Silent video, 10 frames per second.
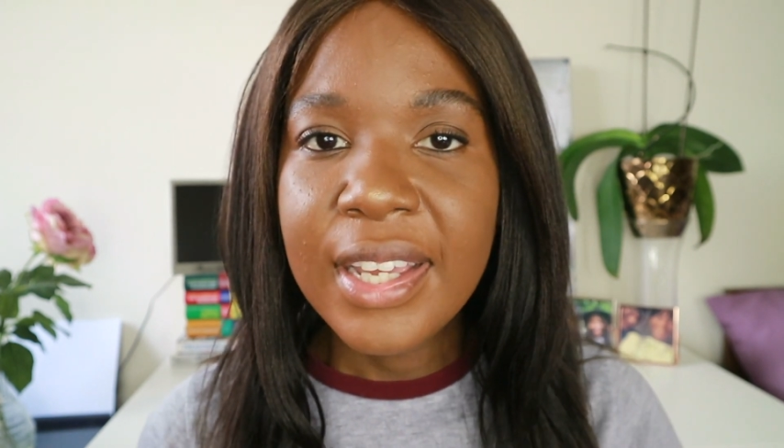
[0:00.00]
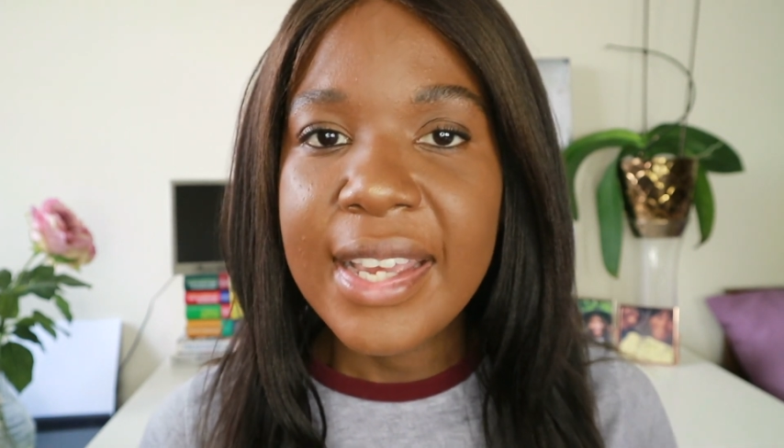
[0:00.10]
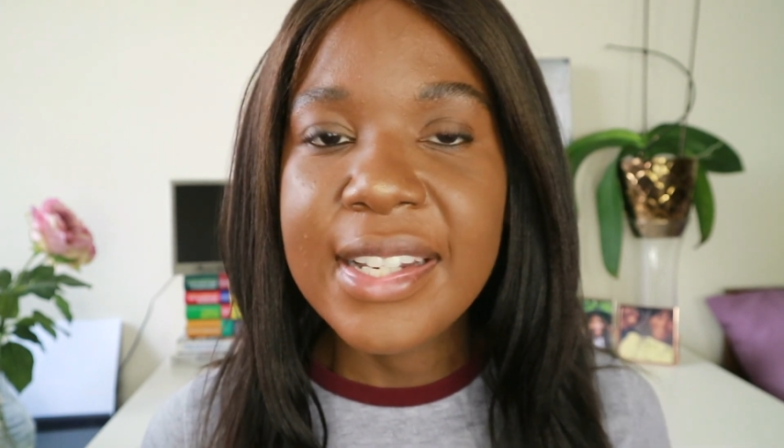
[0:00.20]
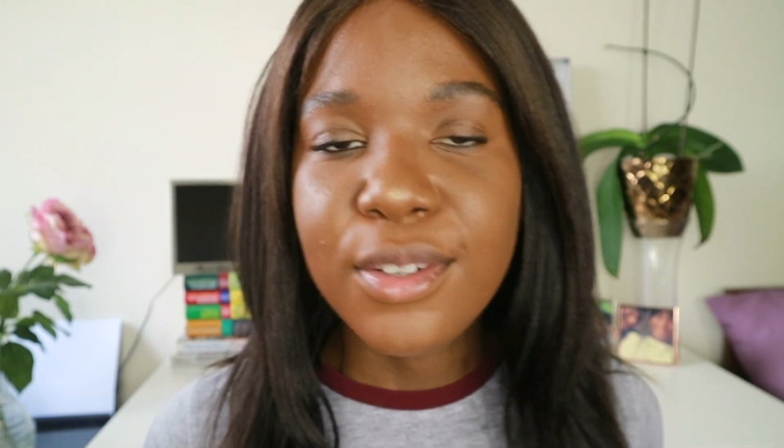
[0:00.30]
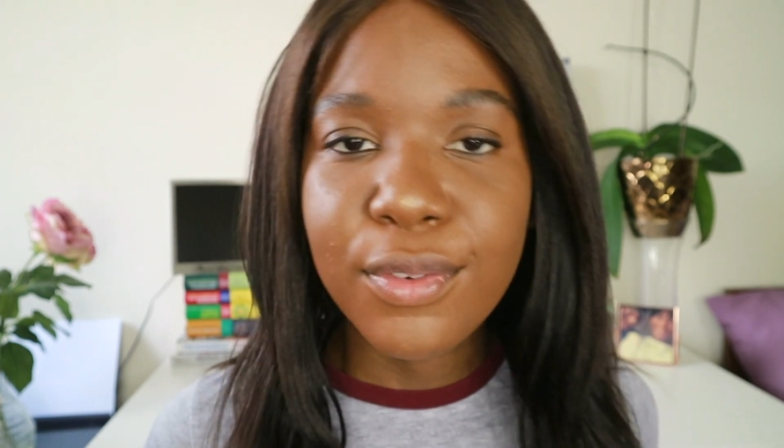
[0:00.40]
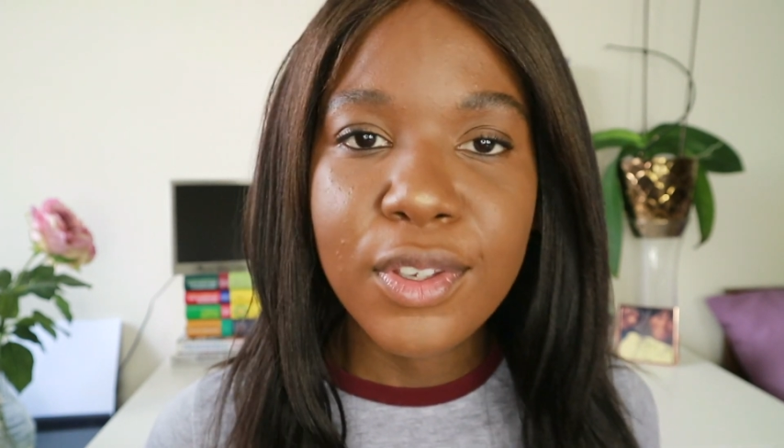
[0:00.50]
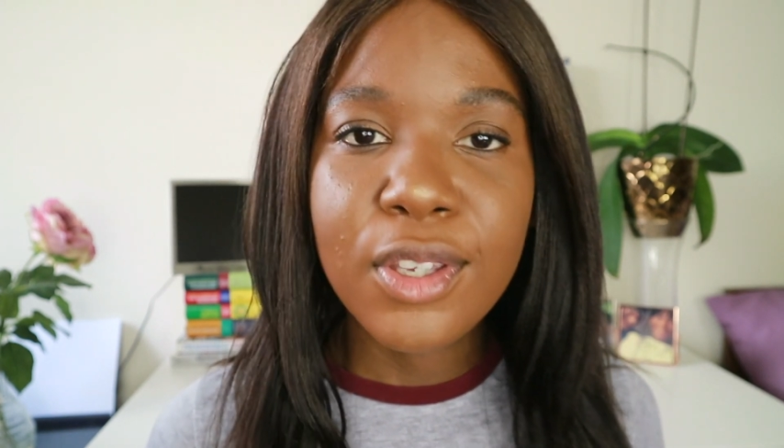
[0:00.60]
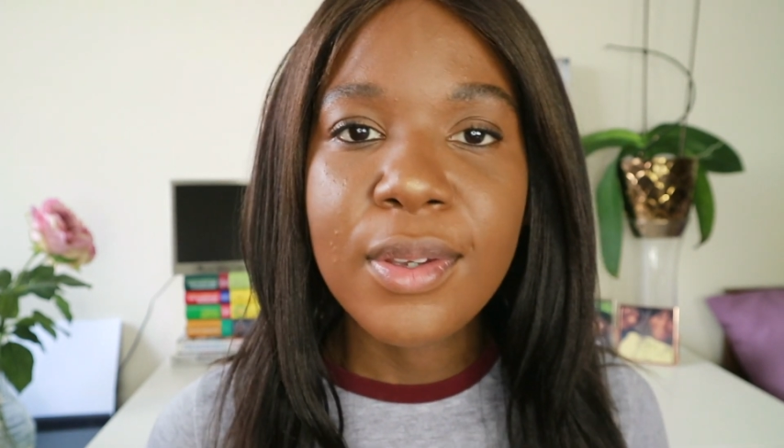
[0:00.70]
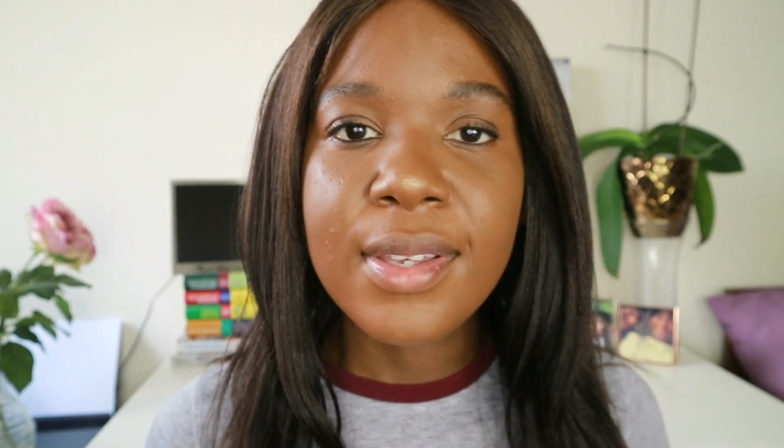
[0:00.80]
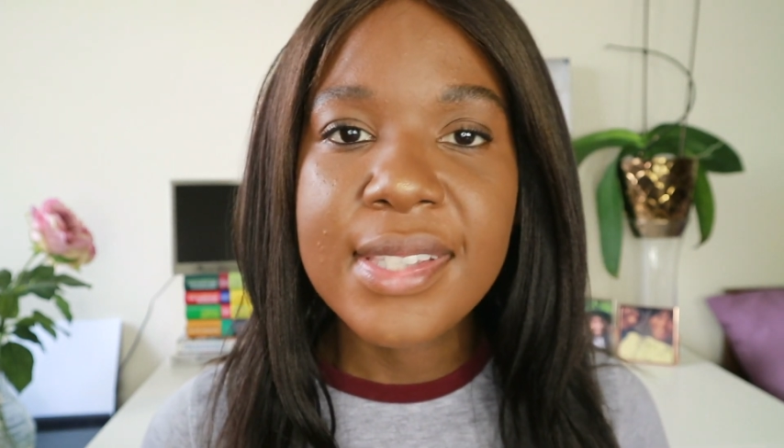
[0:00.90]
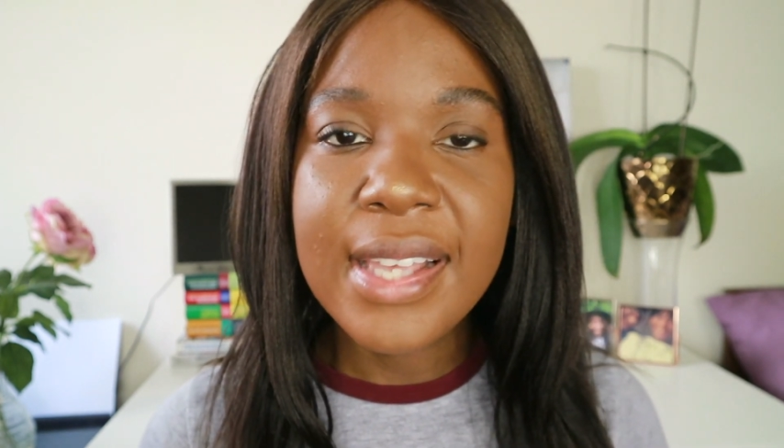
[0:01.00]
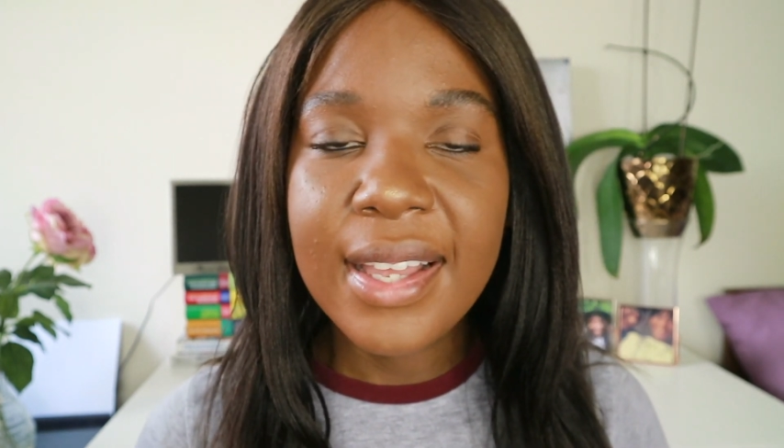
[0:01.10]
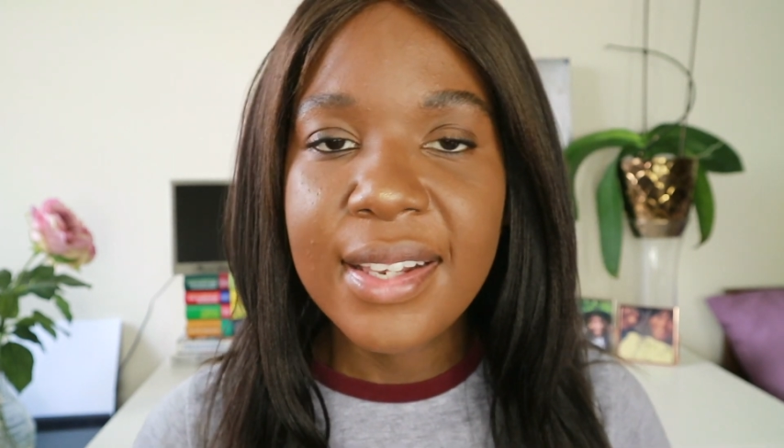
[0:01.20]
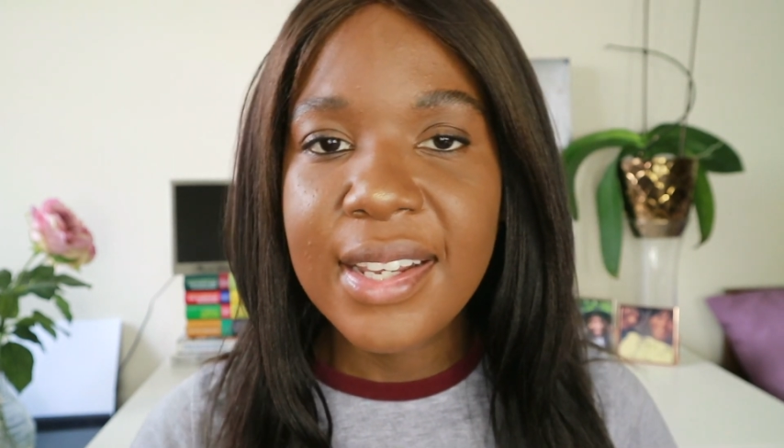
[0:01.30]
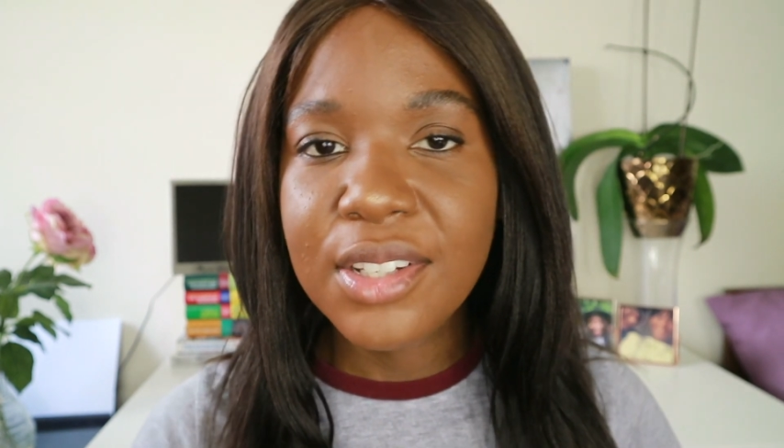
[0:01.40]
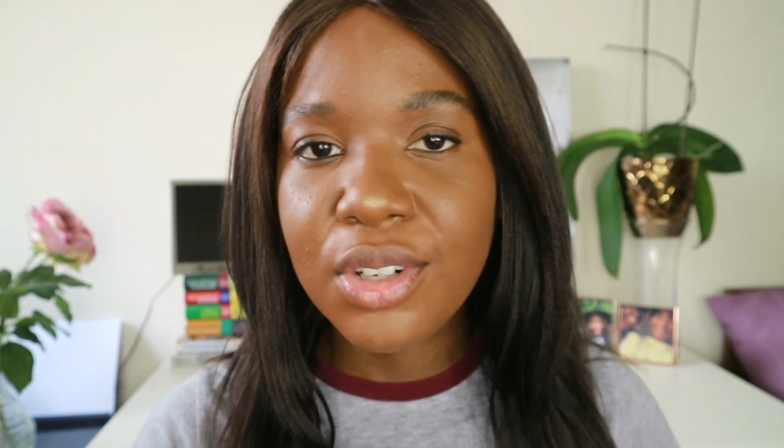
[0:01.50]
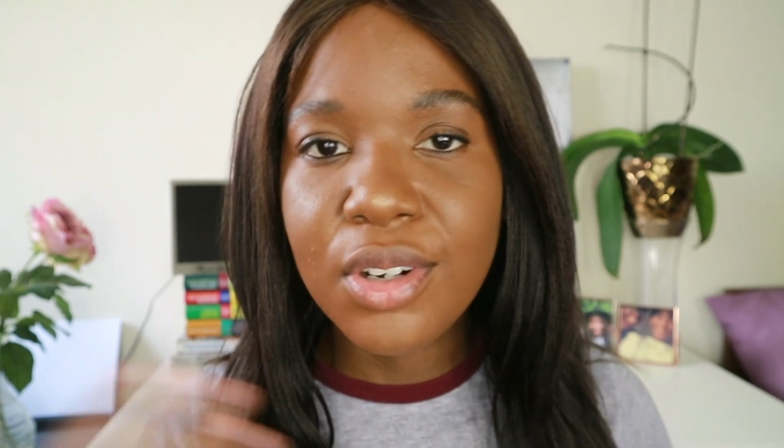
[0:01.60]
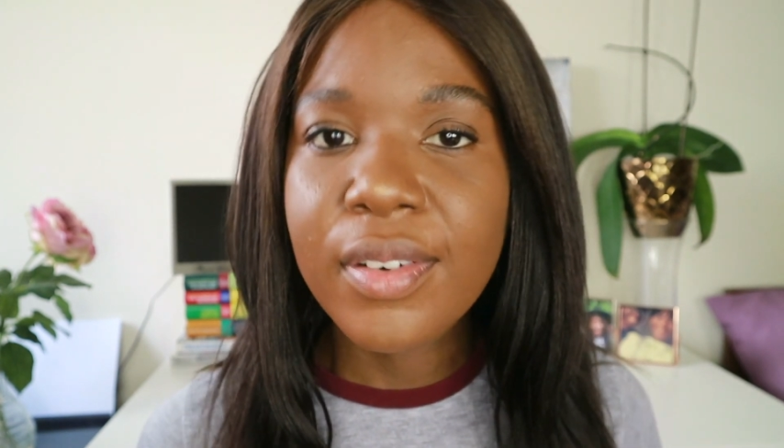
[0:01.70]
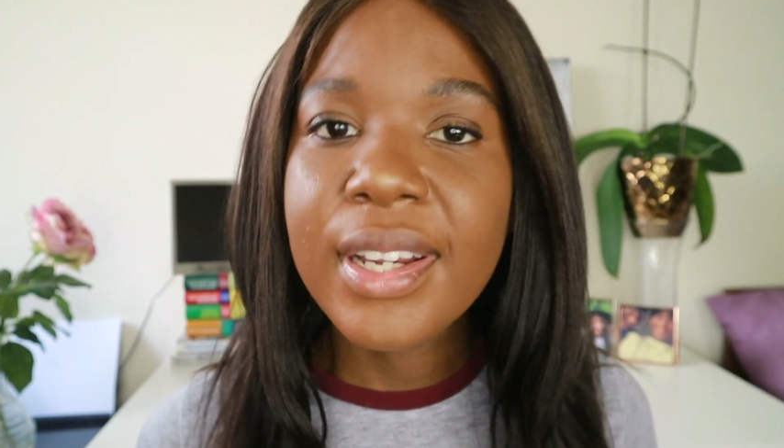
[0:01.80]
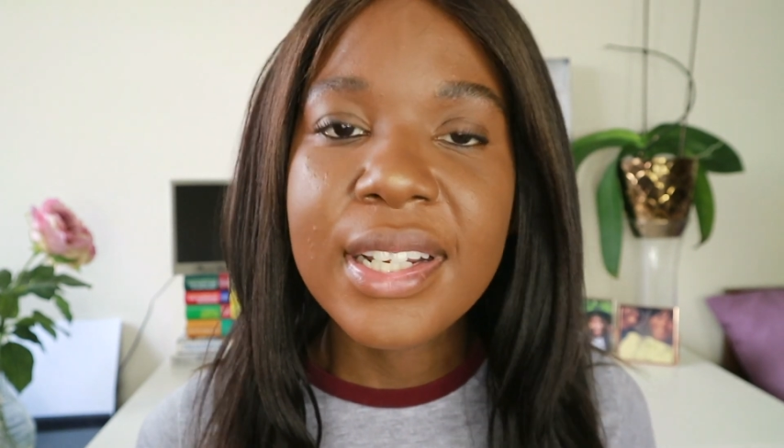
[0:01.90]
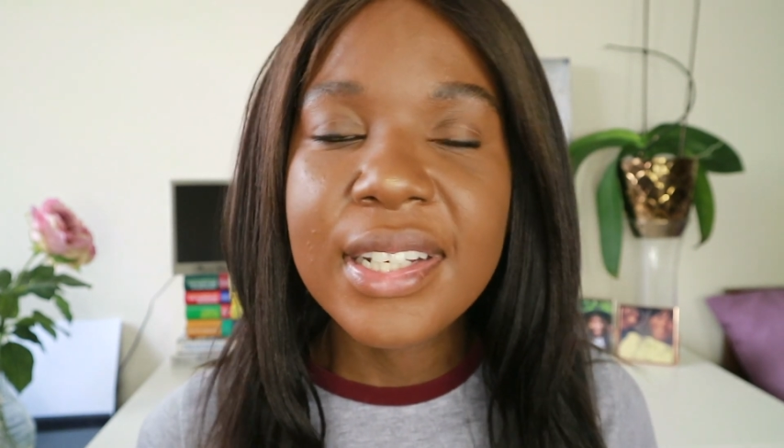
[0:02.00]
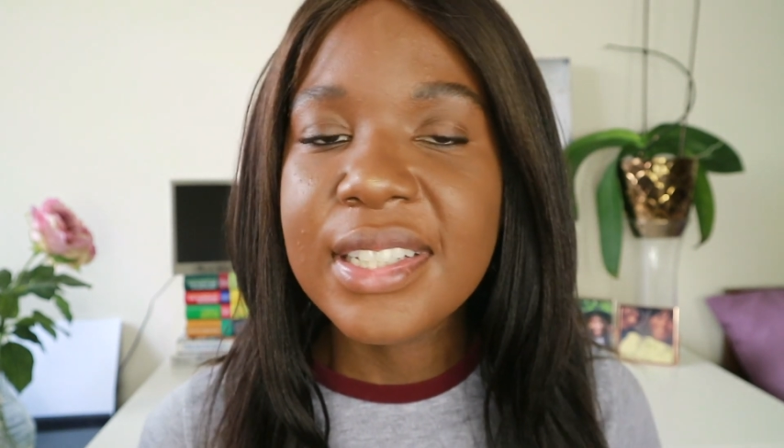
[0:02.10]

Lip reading: interviews and extracurricular